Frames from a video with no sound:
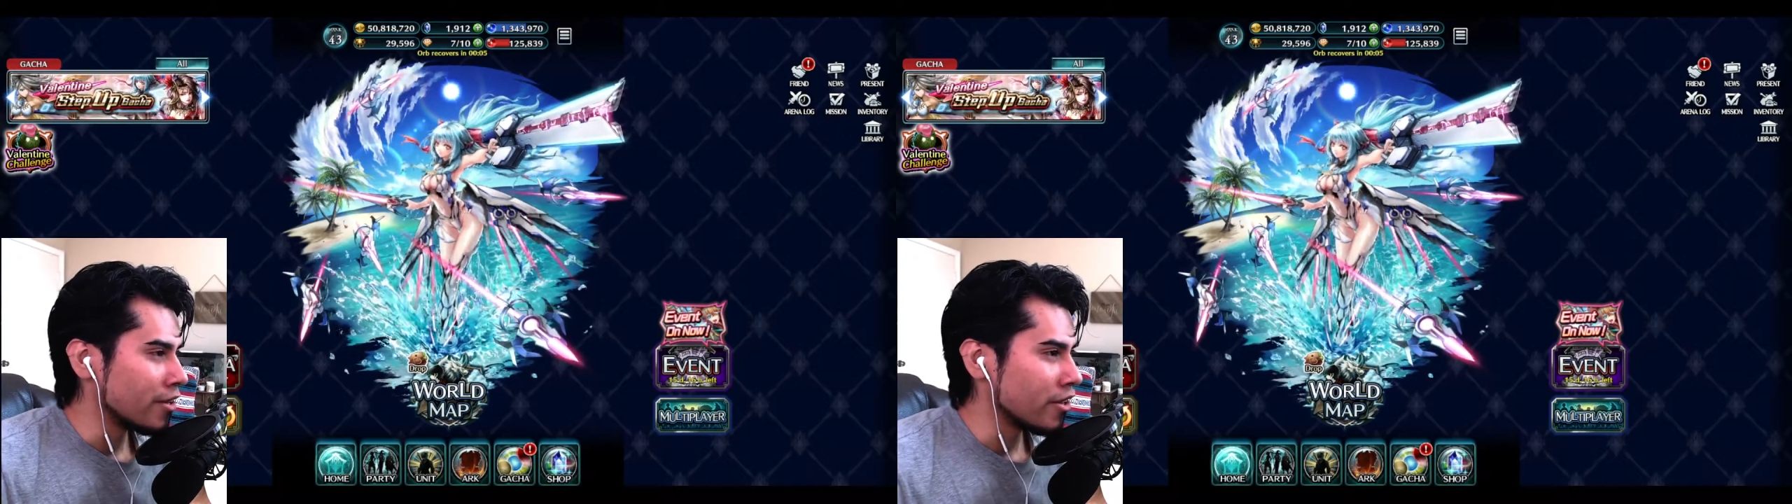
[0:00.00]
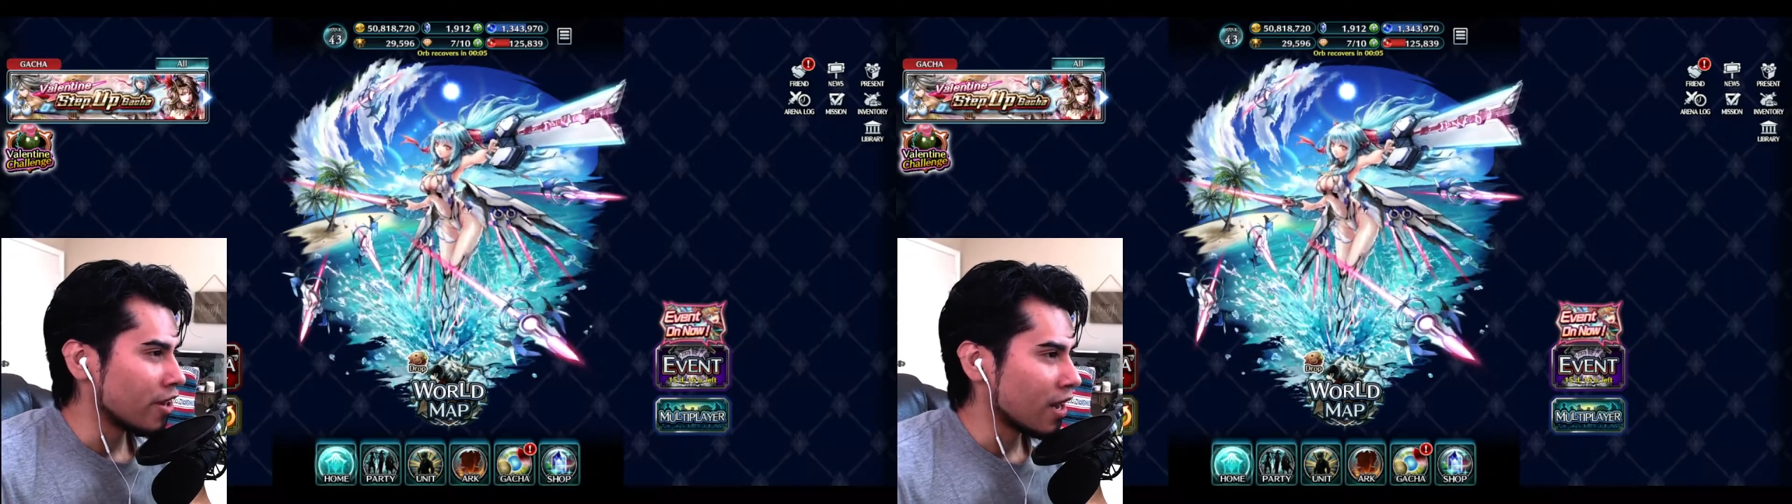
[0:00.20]

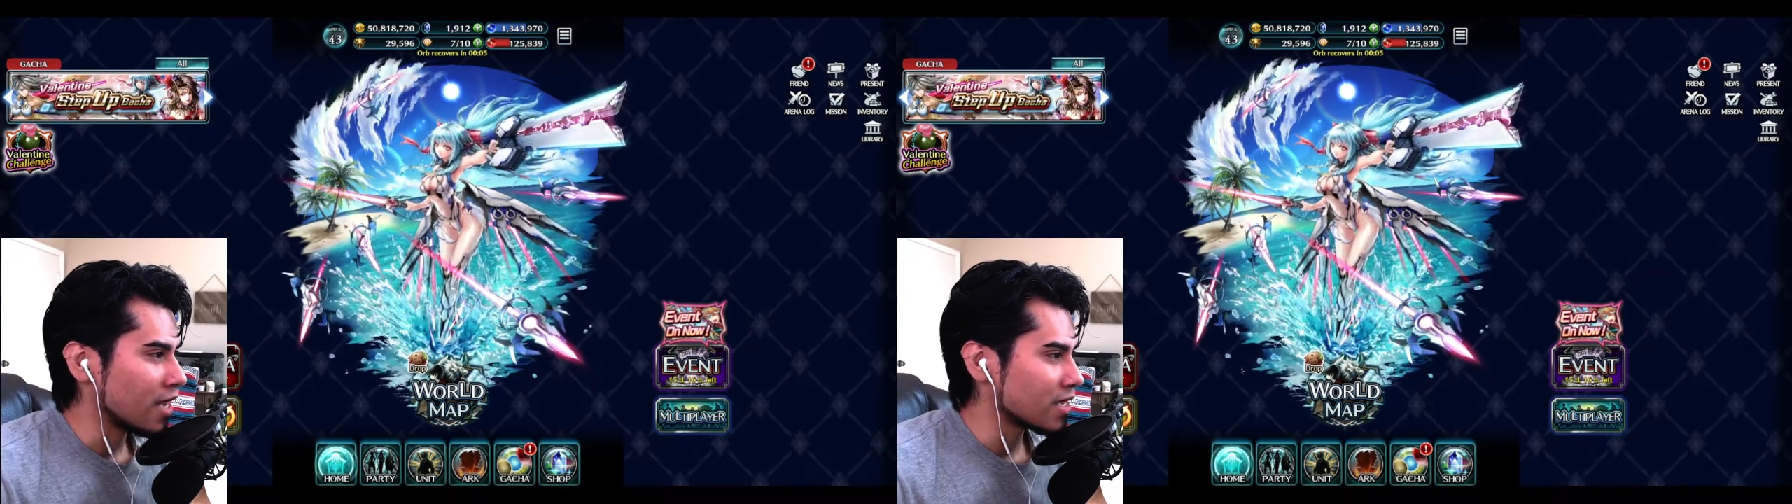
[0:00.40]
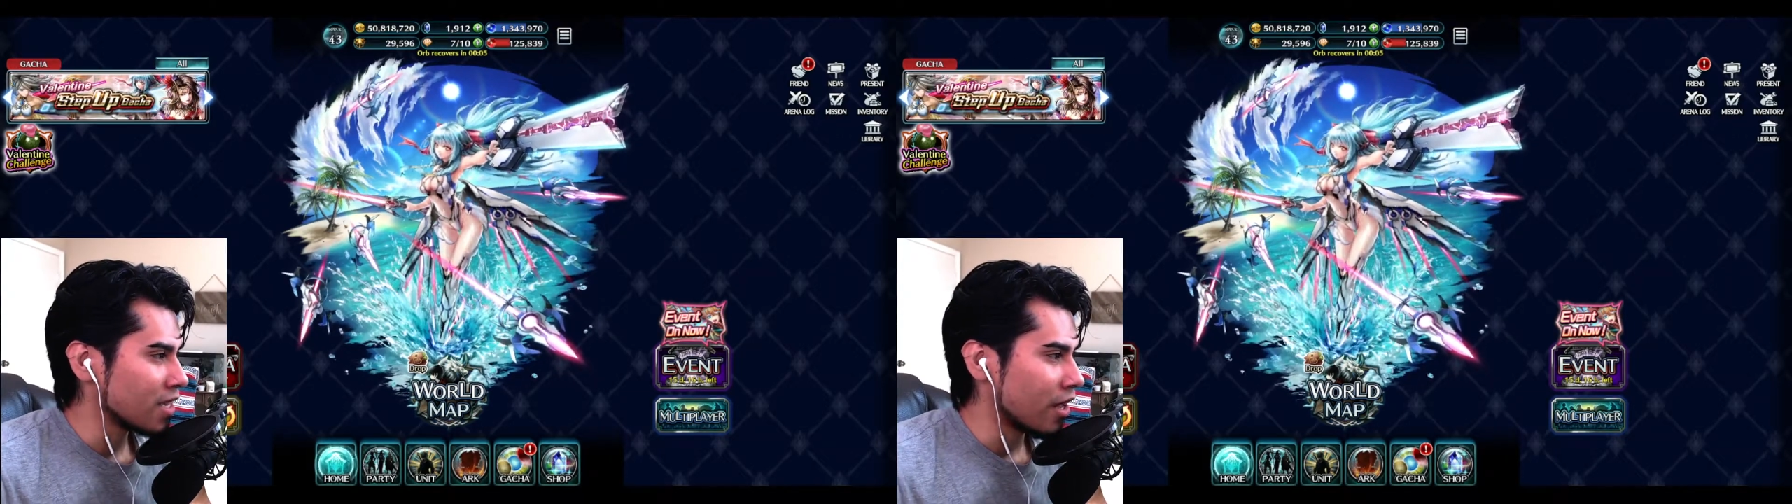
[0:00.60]
another
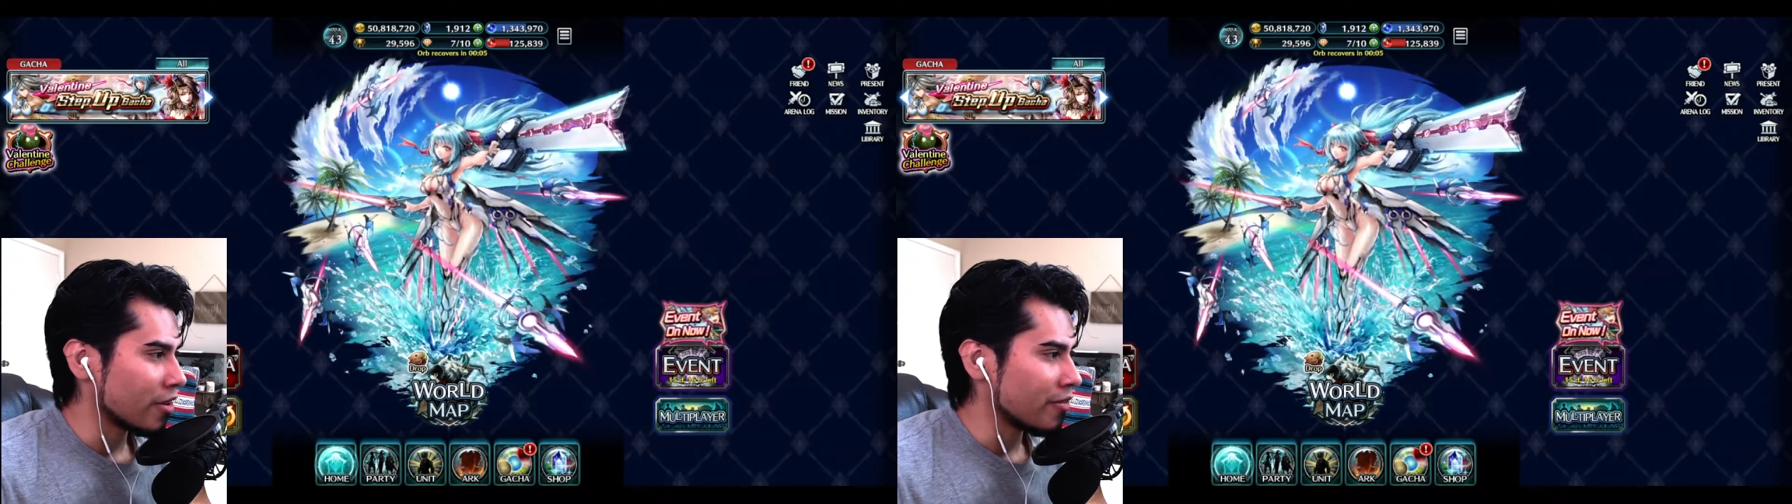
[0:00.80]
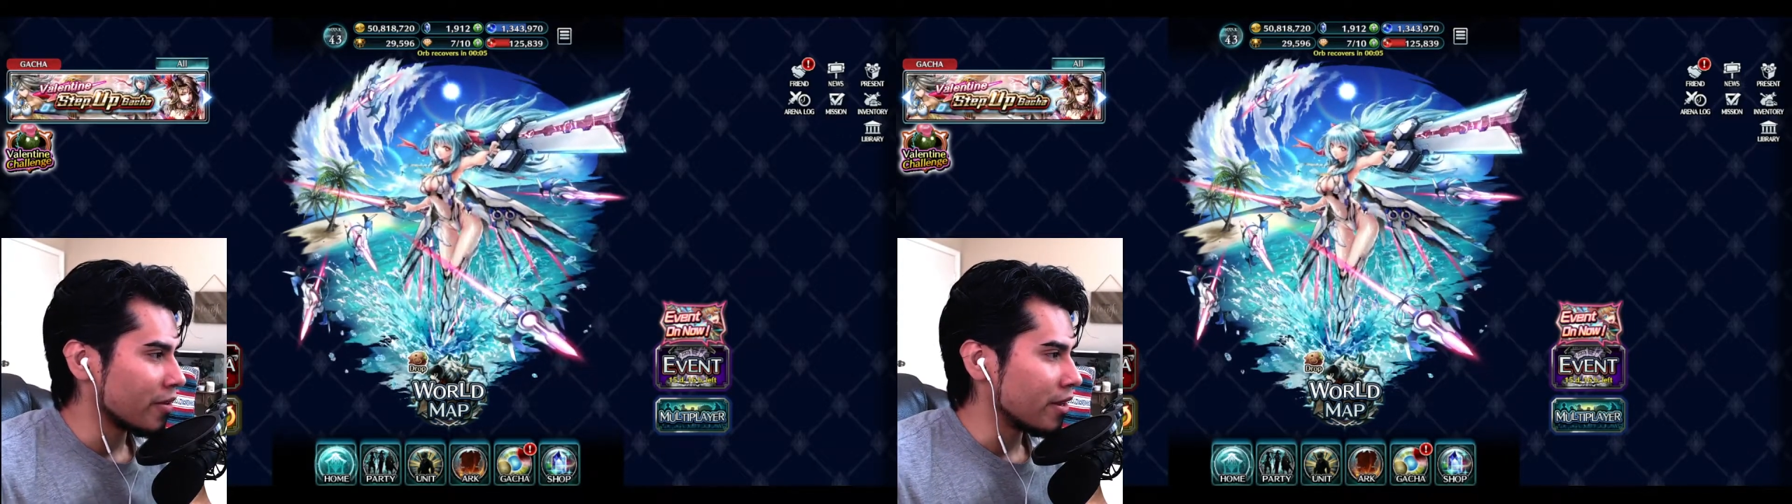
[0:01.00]
Last
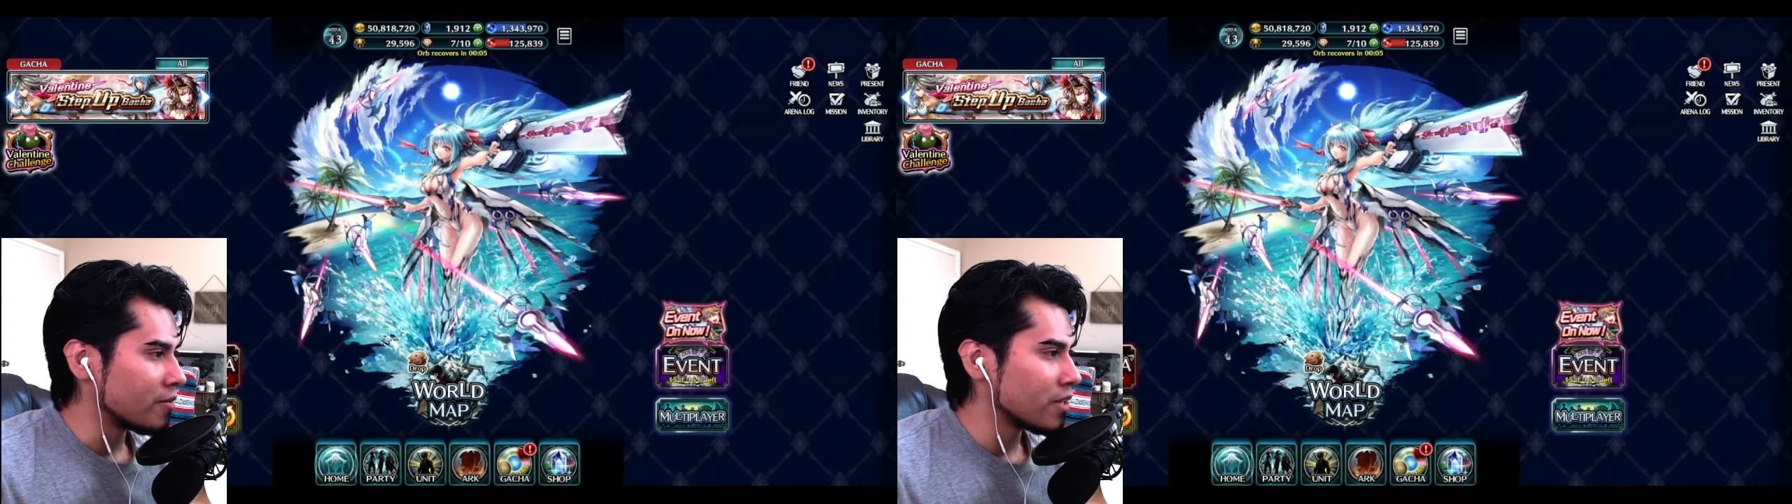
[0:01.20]
Cloudia video.